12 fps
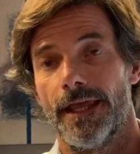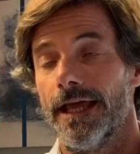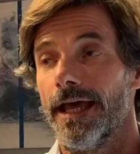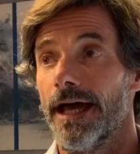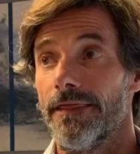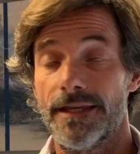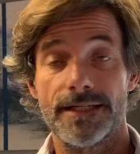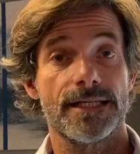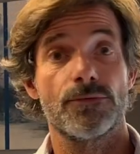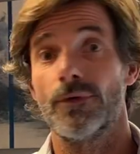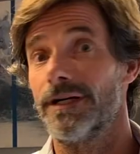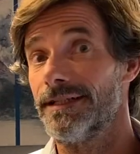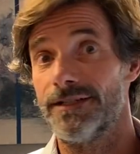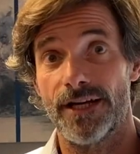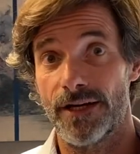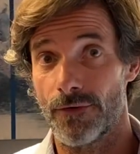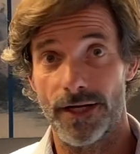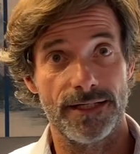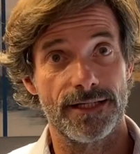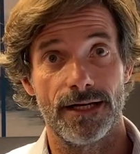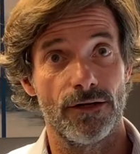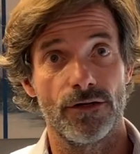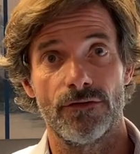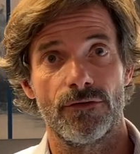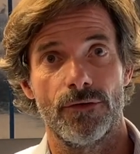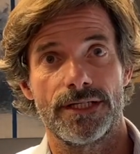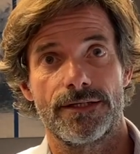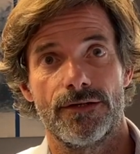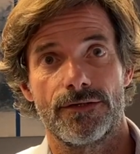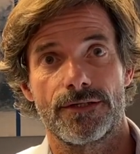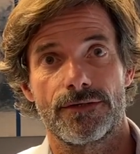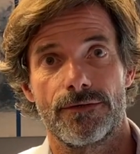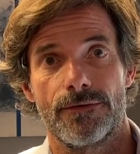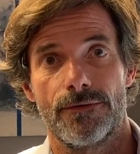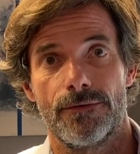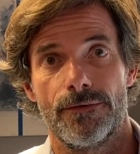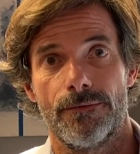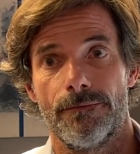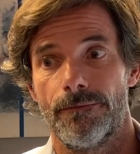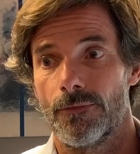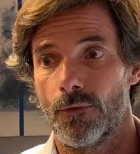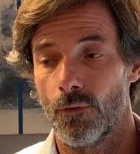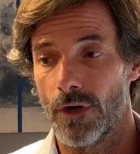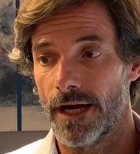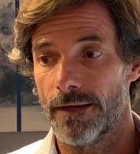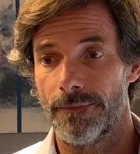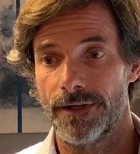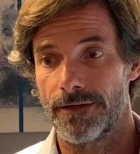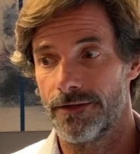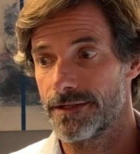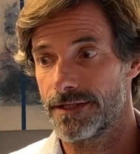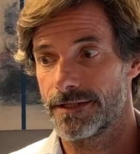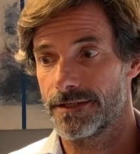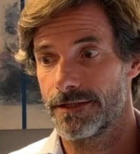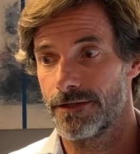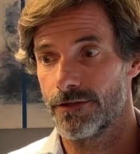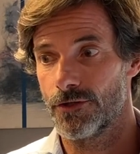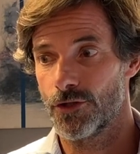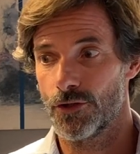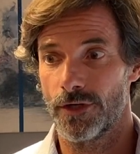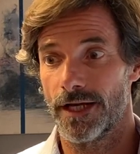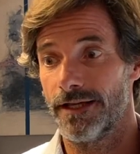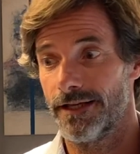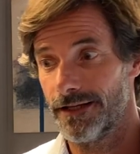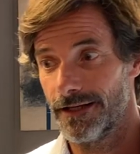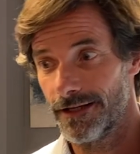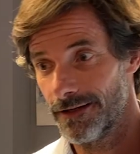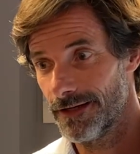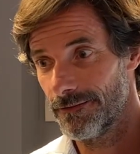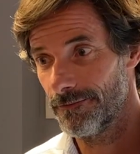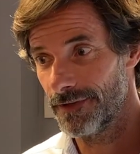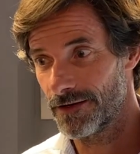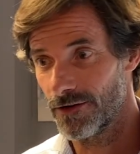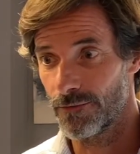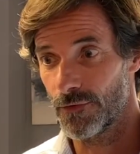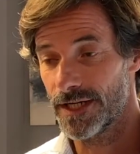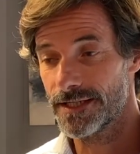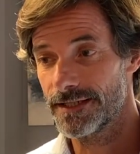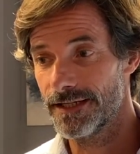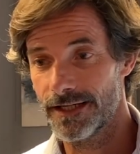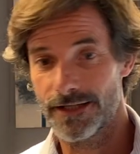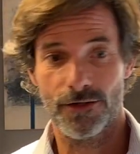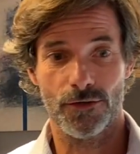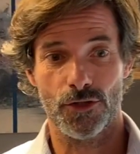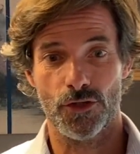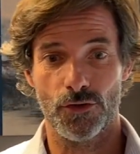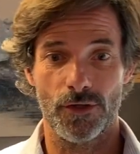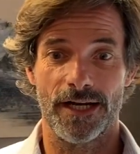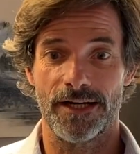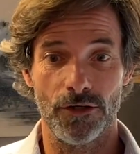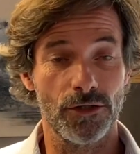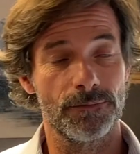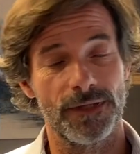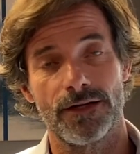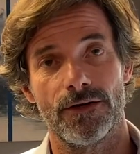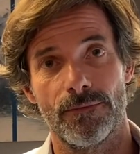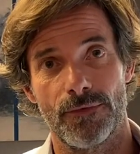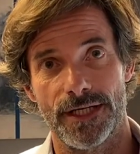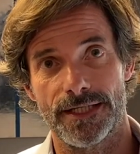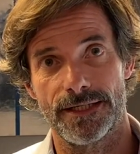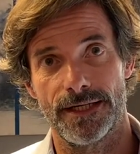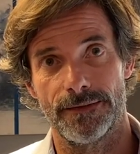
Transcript: And this is where it generates a lot of questions. Why? Because should I become resident or should I not become resident?